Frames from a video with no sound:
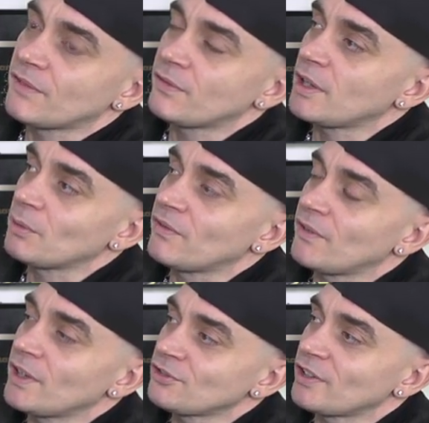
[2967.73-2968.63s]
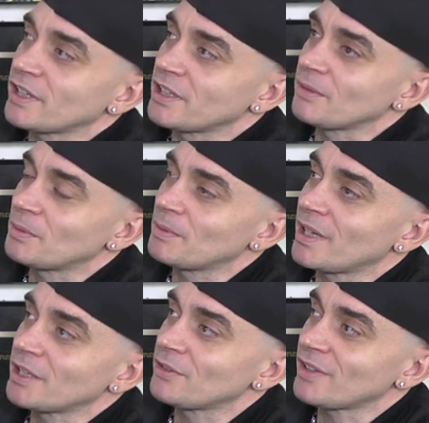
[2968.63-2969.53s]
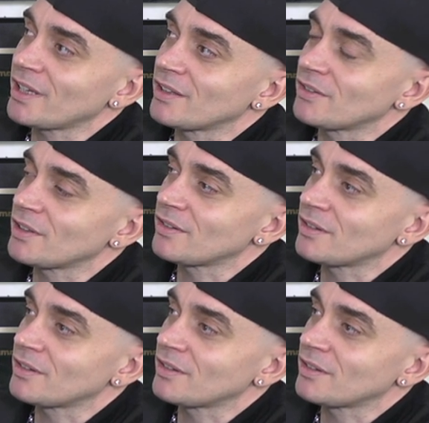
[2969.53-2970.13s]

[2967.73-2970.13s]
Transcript: I feel like we're fast tracking it. Like you say, it's,